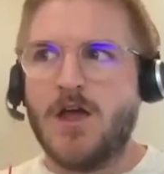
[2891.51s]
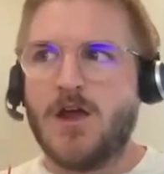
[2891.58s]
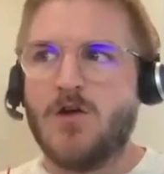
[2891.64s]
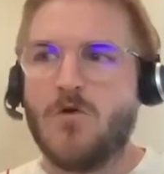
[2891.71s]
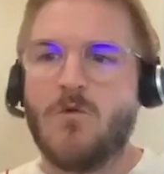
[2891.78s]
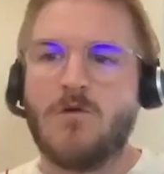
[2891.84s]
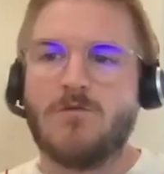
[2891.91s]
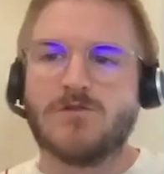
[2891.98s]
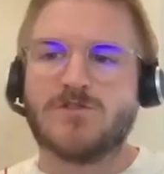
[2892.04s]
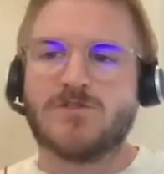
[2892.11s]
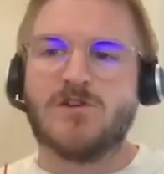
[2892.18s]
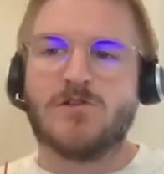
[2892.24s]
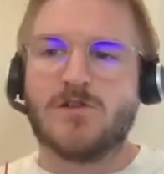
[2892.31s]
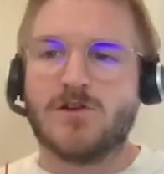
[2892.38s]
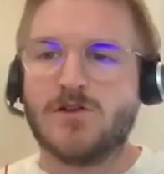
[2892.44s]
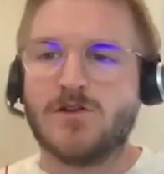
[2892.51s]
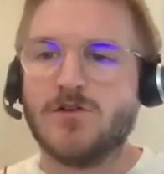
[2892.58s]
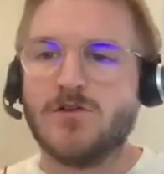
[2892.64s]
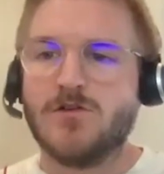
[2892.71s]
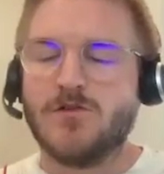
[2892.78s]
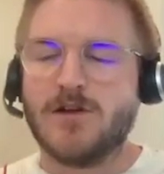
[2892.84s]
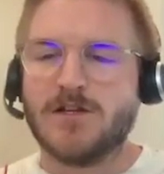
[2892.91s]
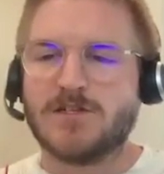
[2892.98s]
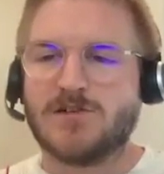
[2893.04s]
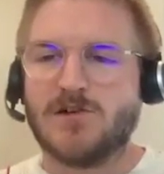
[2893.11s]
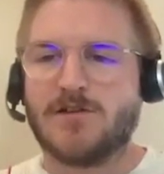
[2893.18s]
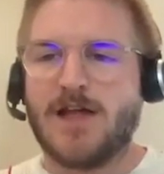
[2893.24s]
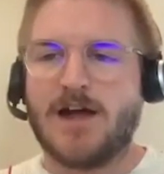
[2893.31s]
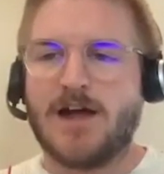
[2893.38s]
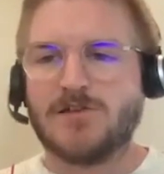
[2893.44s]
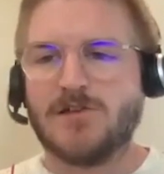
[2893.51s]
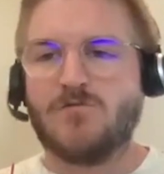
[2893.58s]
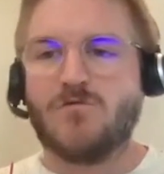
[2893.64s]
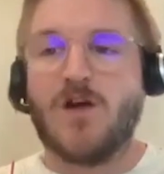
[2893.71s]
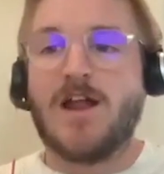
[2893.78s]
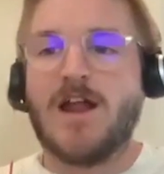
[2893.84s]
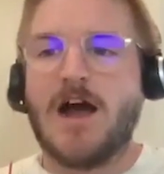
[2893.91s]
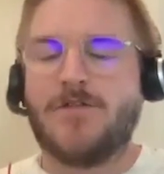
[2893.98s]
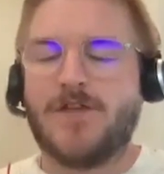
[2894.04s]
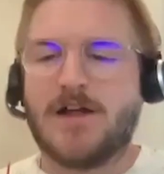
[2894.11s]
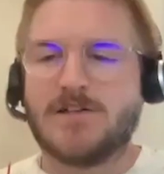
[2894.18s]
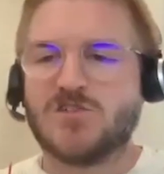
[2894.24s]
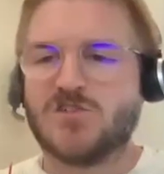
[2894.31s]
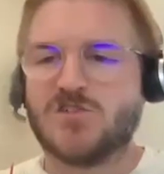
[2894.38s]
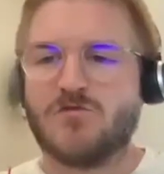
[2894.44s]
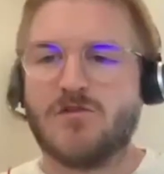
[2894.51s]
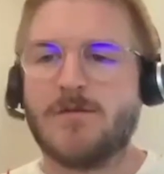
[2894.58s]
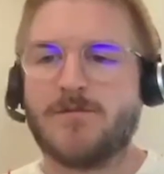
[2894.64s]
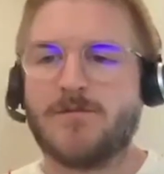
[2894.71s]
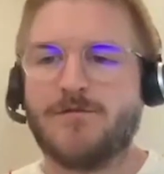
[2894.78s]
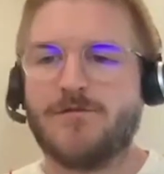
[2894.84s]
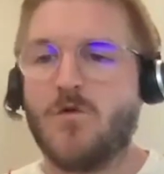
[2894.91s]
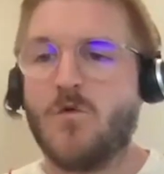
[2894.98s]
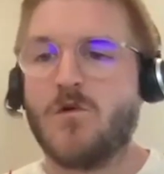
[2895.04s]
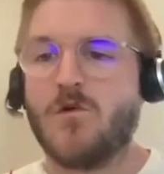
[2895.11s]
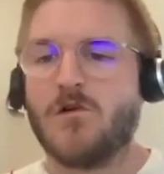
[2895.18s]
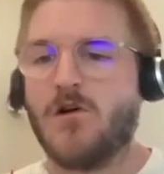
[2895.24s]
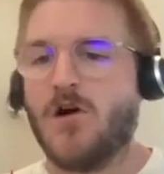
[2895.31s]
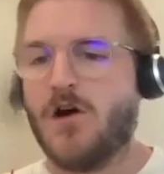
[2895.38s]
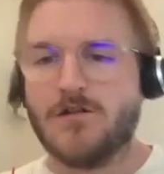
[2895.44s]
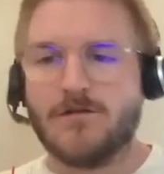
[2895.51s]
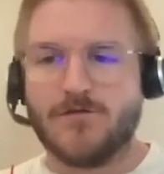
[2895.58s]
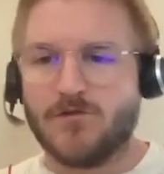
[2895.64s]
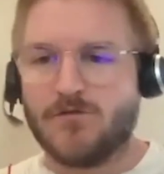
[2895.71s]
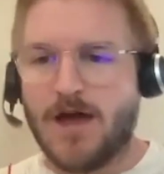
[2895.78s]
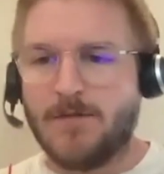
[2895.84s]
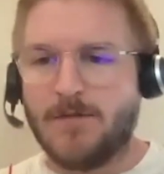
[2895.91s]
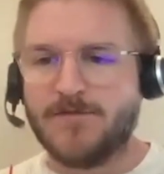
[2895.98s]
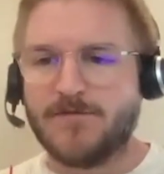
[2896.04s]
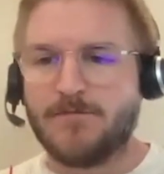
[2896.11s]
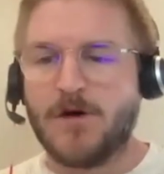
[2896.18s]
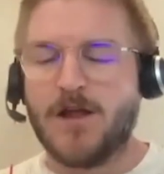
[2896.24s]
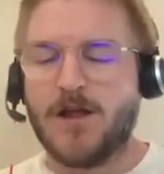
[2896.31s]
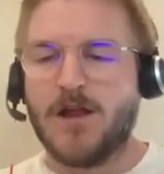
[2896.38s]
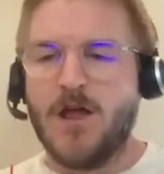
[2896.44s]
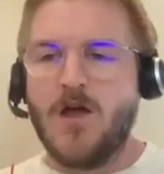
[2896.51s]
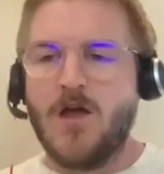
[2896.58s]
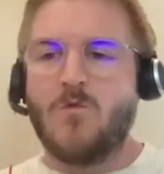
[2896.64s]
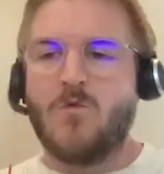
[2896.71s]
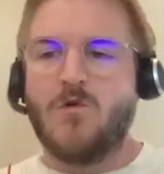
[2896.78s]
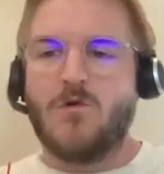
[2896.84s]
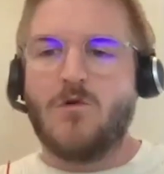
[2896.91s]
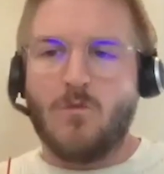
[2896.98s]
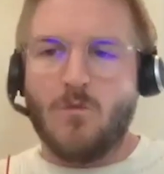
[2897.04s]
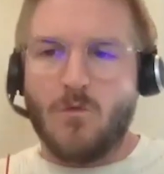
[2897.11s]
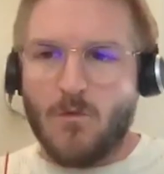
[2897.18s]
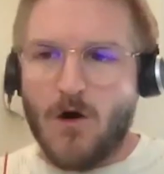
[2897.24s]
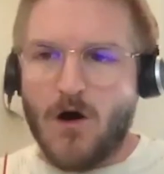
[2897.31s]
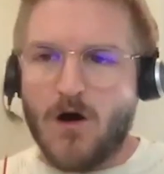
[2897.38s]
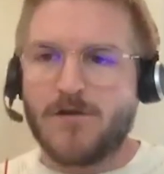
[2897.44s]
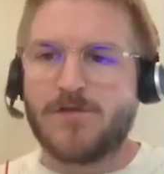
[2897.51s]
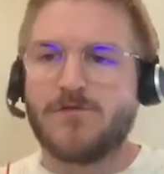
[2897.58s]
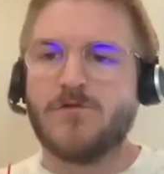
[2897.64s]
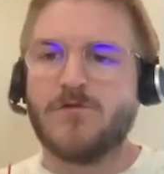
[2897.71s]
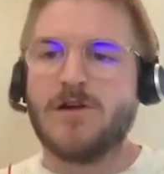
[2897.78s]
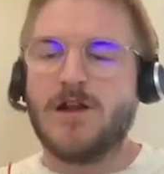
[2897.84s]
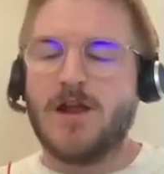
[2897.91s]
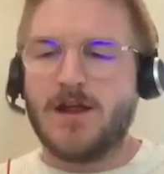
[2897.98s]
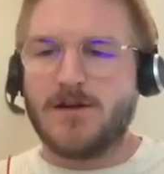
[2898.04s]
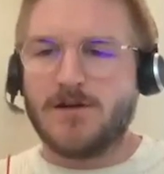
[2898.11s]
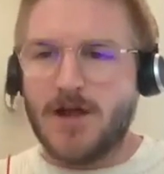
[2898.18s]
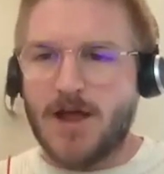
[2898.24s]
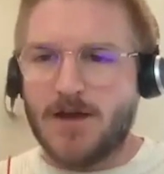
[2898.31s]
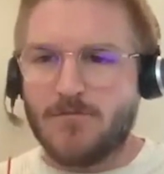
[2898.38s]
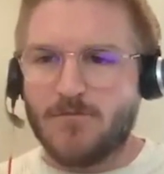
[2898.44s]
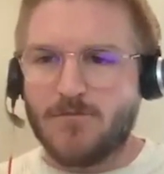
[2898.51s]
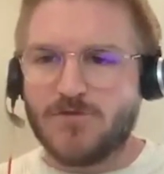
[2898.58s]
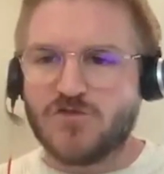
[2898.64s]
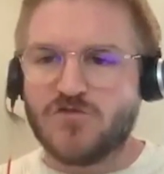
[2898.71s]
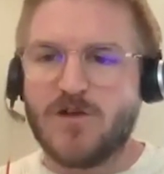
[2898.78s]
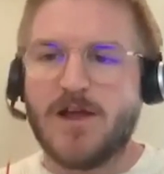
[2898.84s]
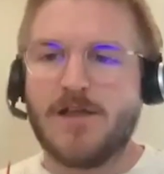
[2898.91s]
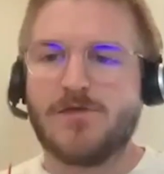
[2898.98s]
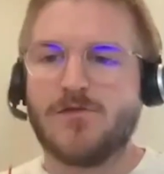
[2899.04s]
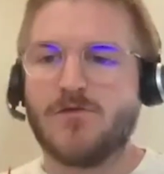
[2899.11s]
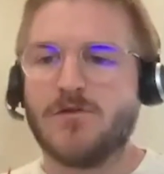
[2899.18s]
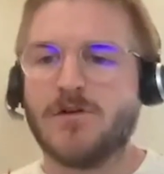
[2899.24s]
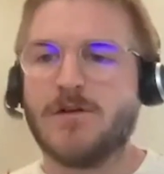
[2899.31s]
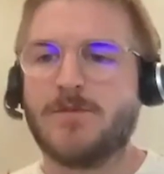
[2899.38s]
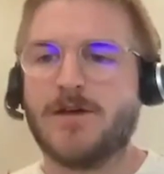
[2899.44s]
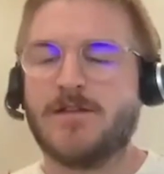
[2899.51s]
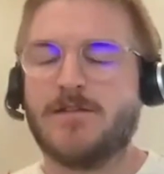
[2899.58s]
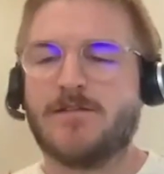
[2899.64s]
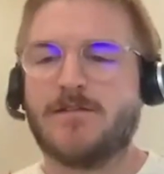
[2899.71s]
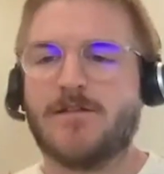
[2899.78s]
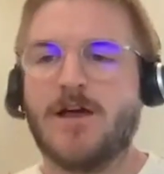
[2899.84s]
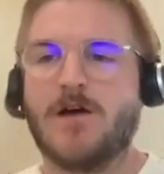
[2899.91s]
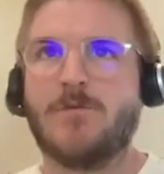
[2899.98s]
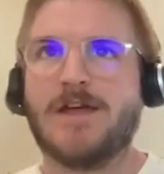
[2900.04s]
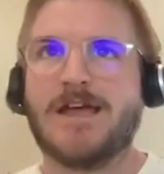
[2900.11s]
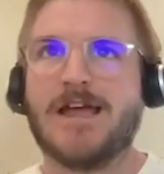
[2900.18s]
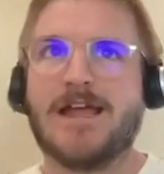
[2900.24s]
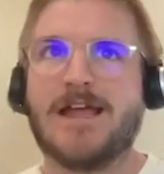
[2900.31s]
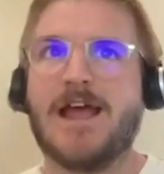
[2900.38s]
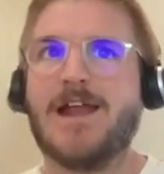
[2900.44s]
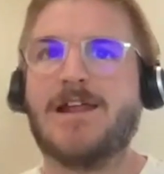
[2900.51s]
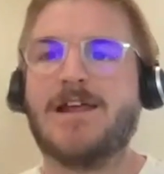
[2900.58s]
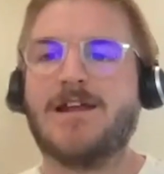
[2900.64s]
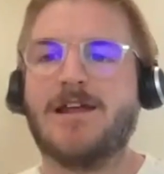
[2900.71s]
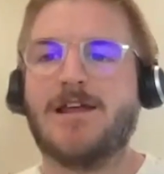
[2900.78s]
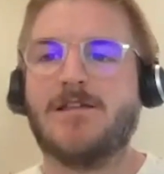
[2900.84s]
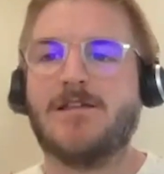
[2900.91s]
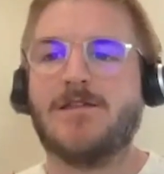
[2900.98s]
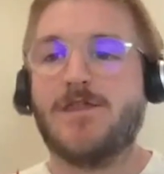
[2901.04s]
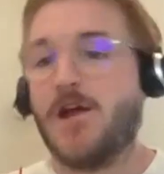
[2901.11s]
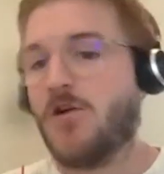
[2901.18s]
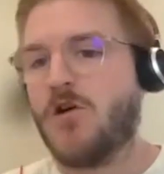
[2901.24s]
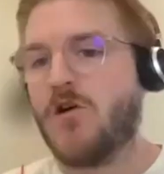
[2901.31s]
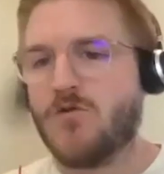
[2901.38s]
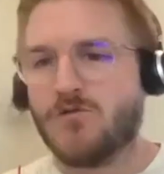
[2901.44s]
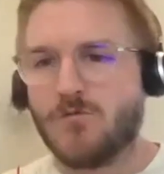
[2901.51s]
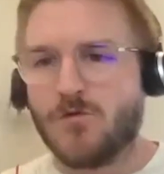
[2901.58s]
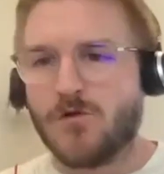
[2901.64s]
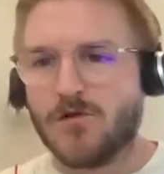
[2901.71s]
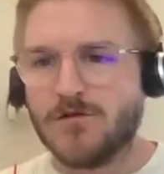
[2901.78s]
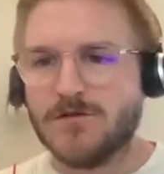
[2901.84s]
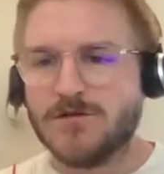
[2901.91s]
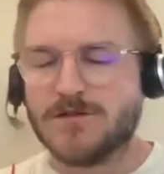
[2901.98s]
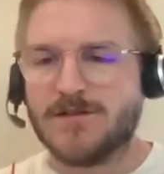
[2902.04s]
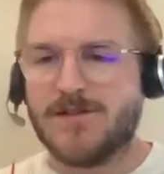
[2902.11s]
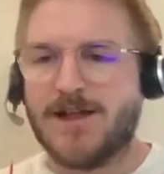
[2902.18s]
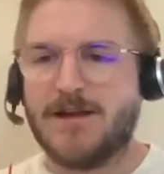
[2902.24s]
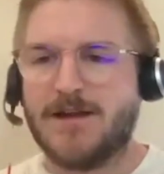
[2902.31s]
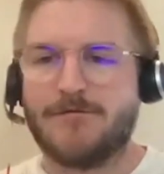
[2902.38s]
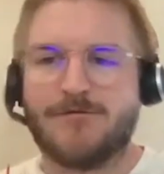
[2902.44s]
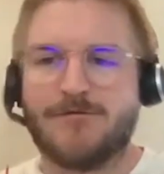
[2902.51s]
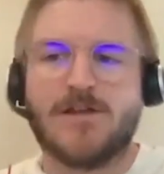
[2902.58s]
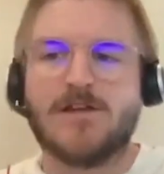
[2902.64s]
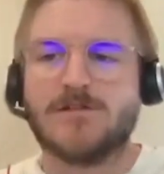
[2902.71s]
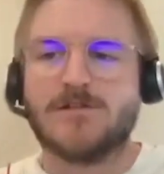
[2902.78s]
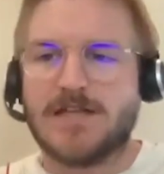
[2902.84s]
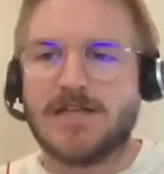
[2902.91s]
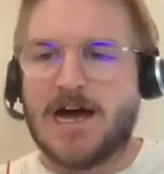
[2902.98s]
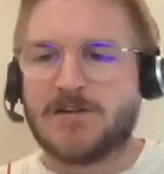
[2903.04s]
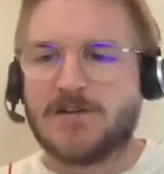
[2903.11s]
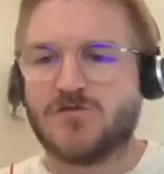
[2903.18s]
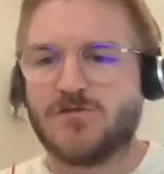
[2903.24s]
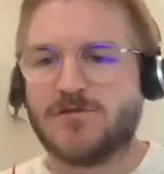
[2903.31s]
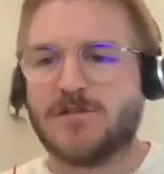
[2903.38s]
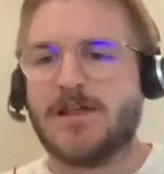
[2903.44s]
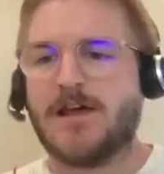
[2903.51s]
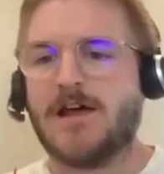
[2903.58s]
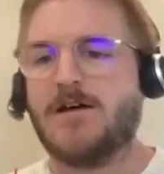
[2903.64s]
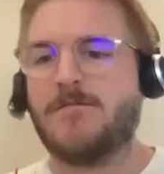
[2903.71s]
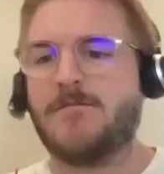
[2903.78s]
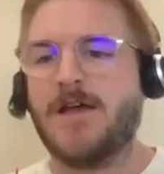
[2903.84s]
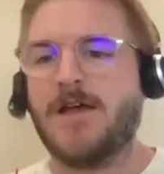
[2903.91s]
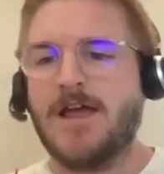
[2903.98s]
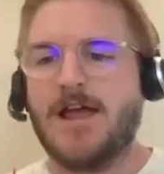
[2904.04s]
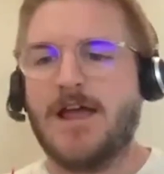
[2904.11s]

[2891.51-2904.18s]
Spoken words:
what we'll start to do is start to actually write out that script for all of the reps, but we'll walk through it and train through it a bit so that we can get it in their own words so that it feels natural to them.